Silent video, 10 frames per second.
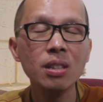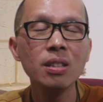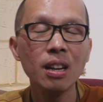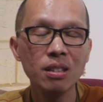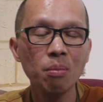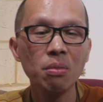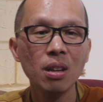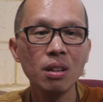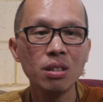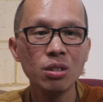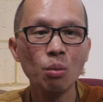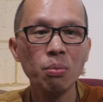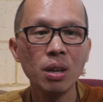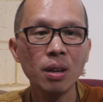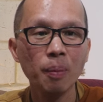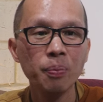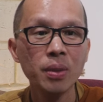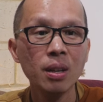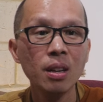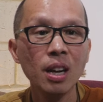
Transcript: just accept it, just opening it.